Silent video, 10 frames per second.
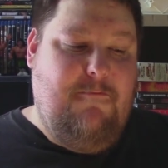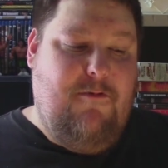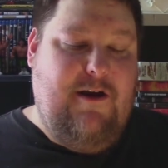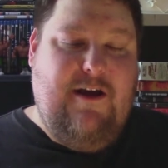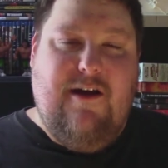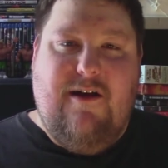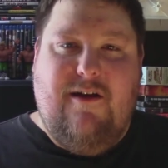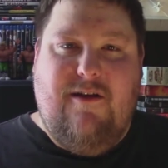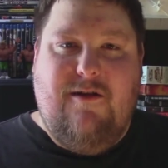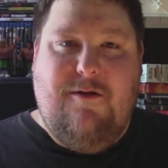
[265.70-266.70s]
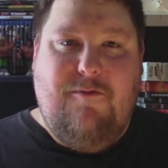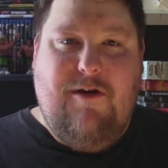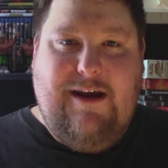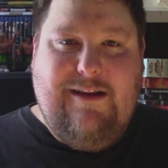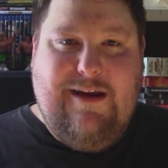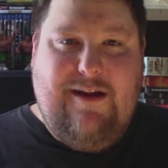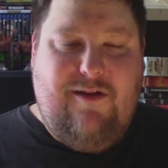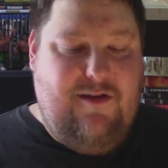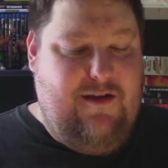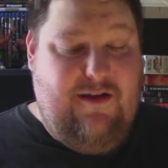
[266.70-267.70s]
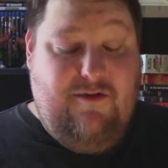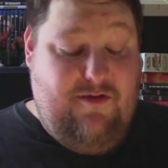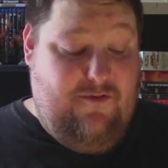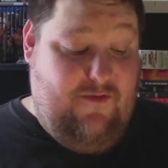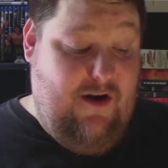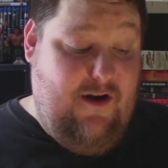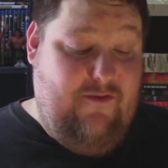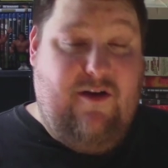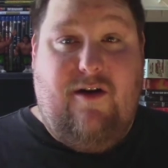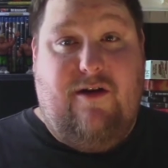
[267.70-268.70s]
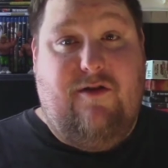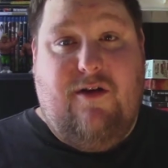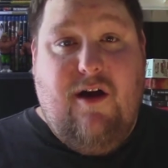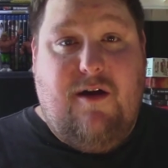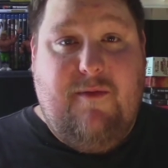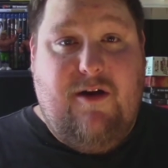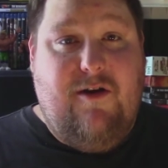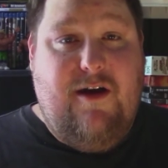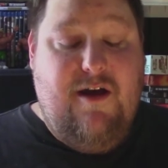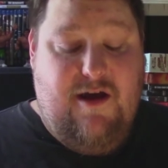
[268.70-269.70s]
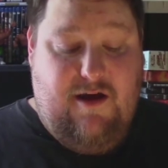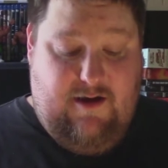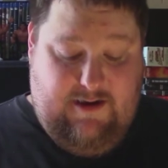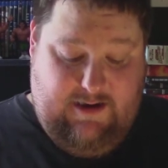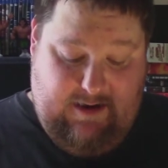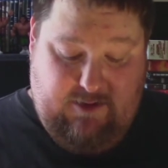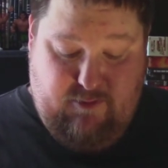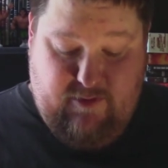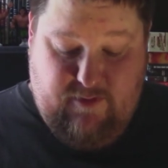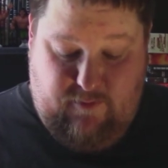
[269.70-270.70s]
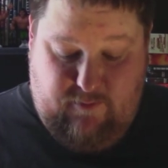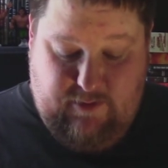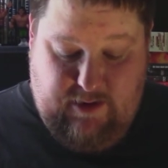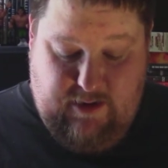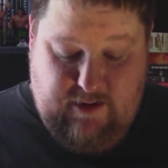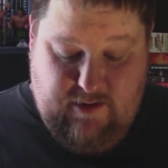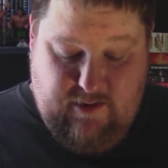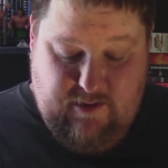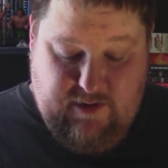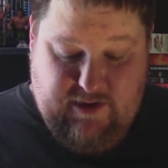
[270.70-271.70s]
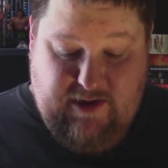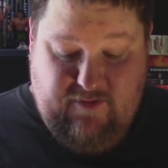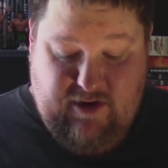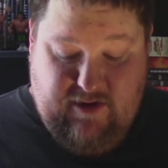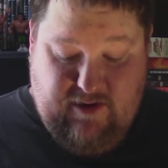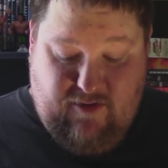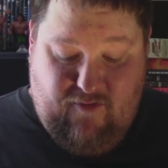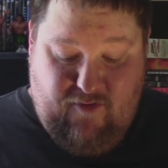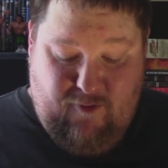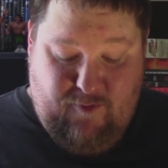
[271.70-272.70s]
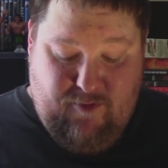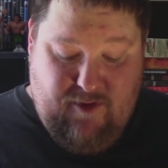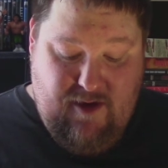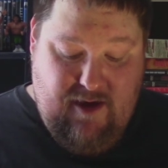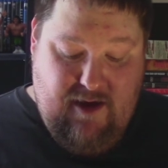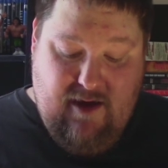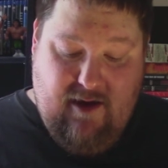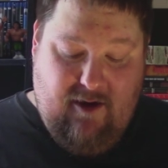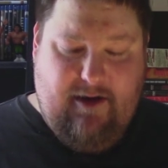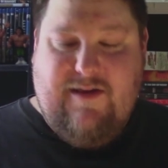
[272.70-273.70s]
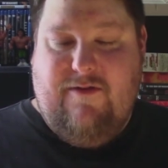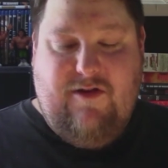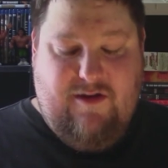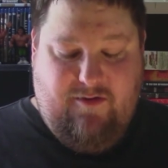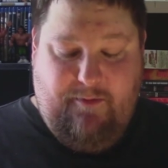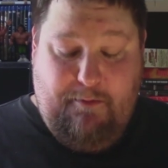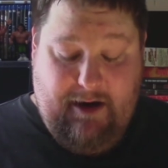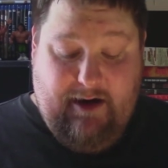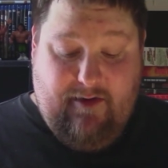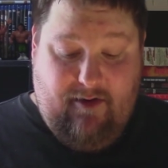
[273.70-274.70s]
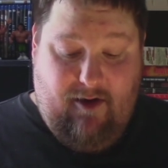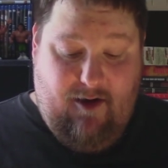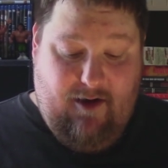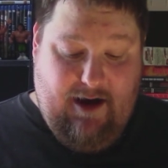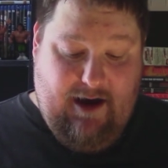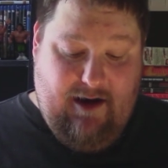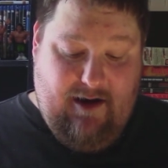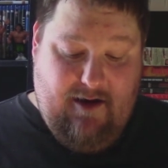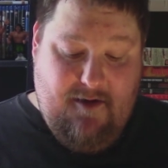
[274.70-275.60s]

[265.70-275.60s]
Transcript: pretty intense. It was a very, very good documentary. It was only 76 films. 76 minutes long, and